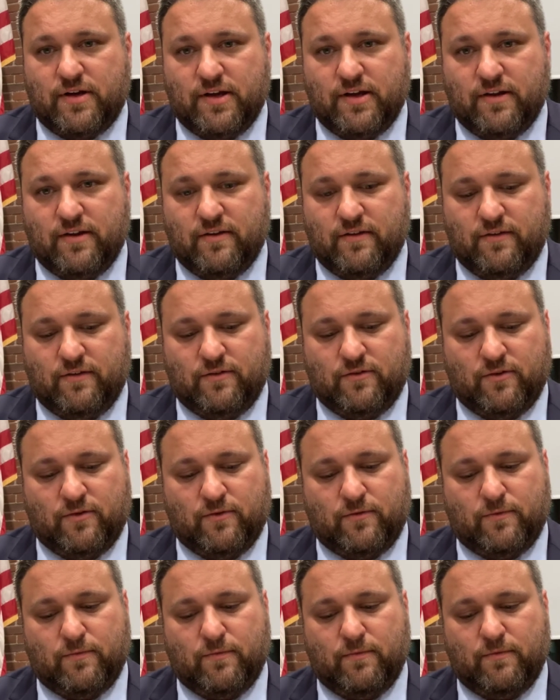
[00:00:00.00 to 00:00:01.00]

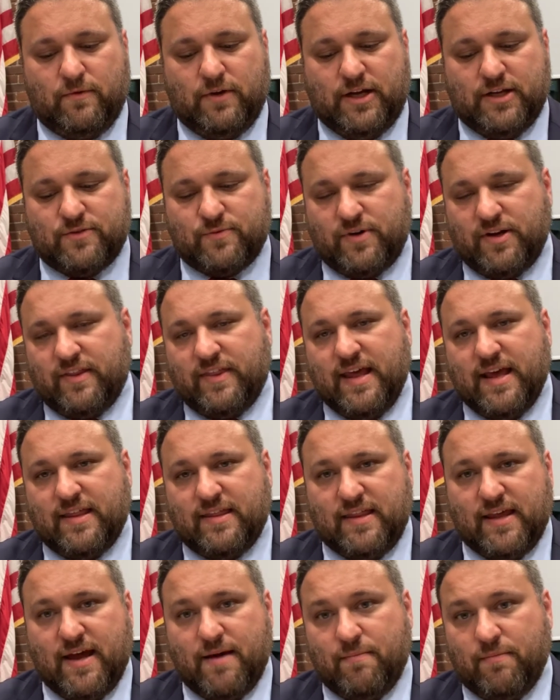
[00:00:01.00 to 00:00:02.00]
I just want to thank
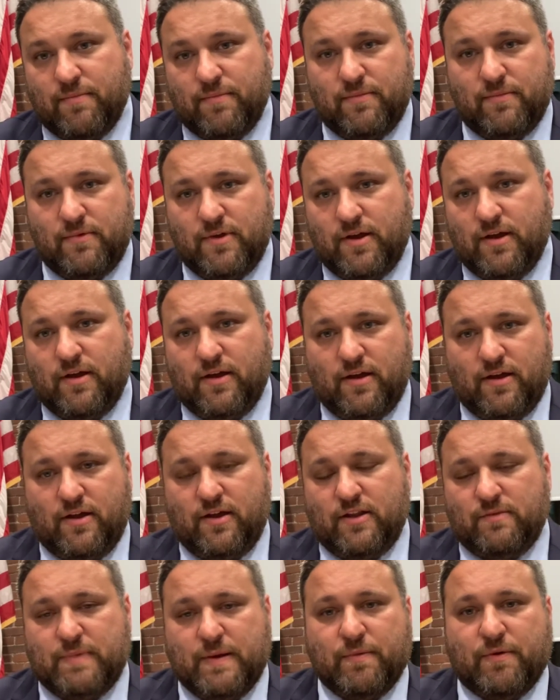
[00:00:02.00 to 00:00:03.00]
them,
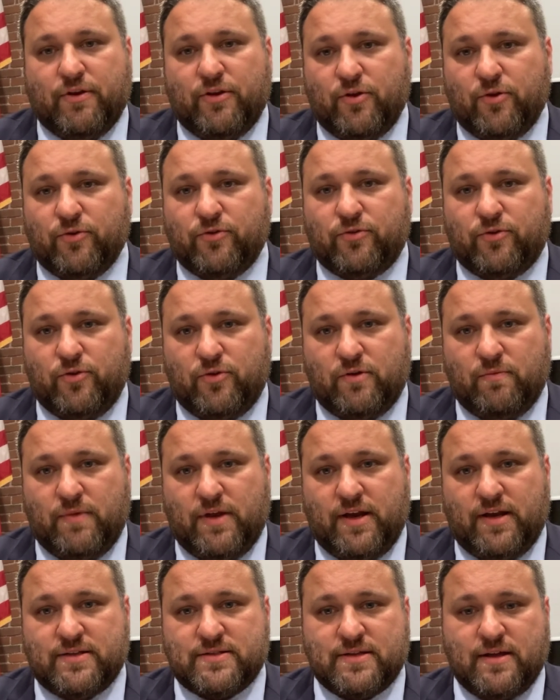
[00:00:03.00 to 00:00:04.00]
the people on those two
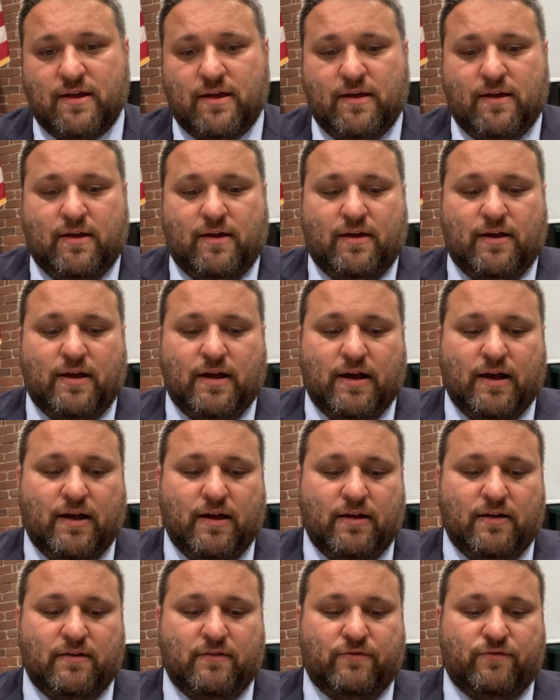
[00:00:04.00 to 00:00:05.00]
committees,
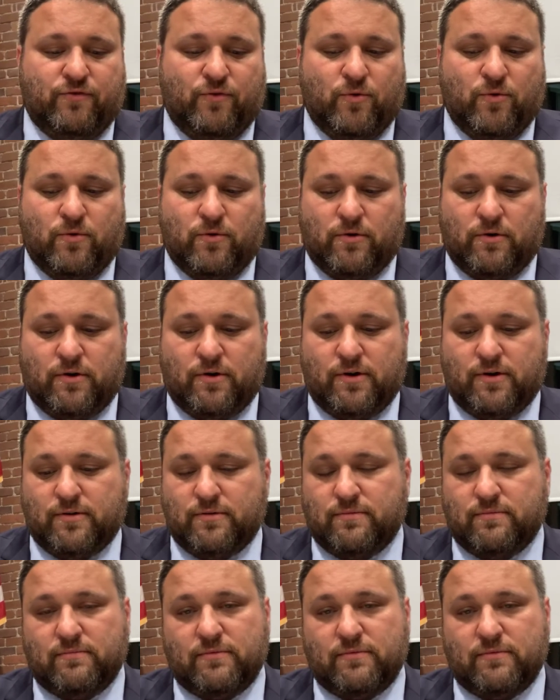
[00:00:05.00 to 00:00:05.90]
for